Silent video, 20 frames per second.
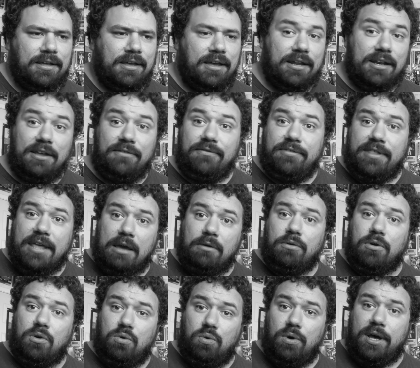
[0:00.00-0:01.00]
And even that
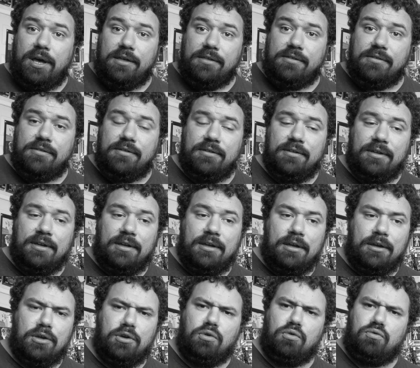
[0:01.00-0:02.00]
request
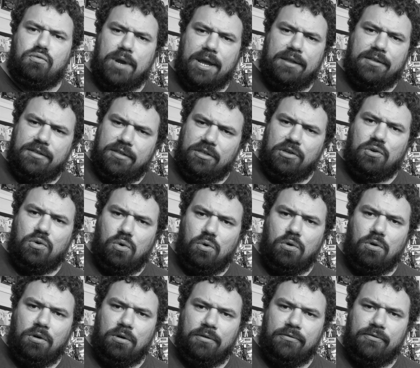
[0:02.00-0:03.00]
goes right to the
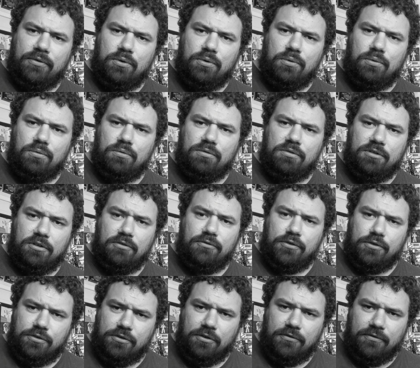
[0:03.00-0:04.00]
core of who
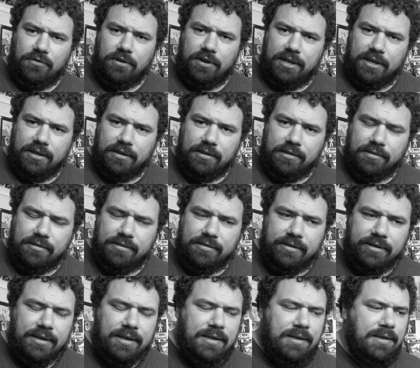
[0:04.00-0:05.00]
Silver Surfer is.
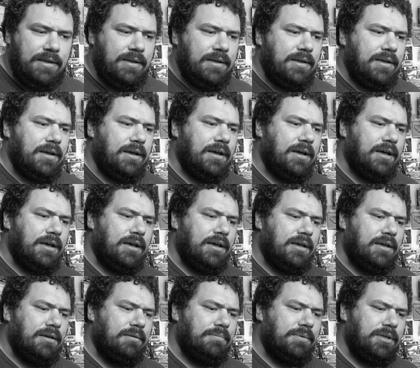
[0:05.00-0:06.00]

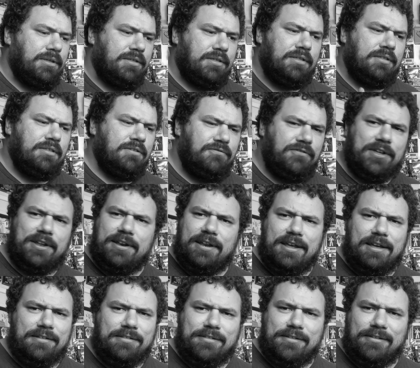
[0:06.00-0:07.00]
Because this is a
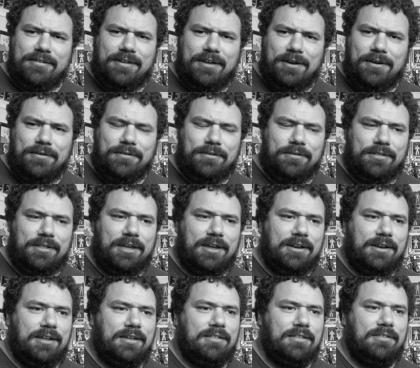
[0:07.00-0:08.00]
fantastic character. The
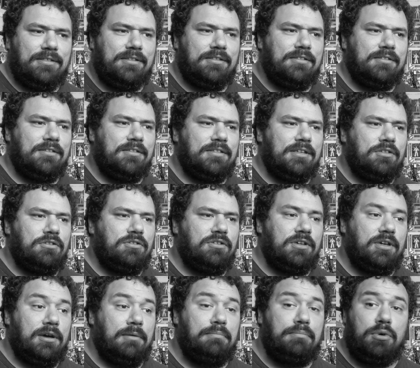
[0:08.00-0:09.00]
idea that this is
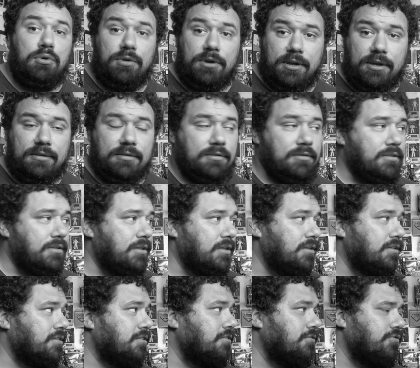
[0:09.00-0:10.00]
essentially a Buddha.
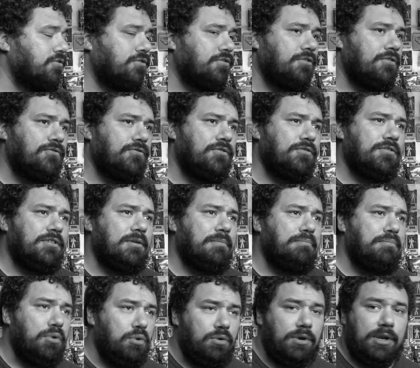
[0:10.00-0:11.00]
The Silver Surfer is a
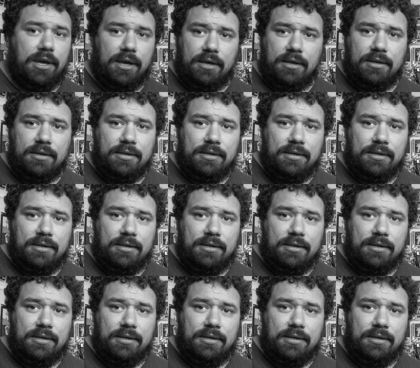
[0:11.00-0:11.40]
Buddha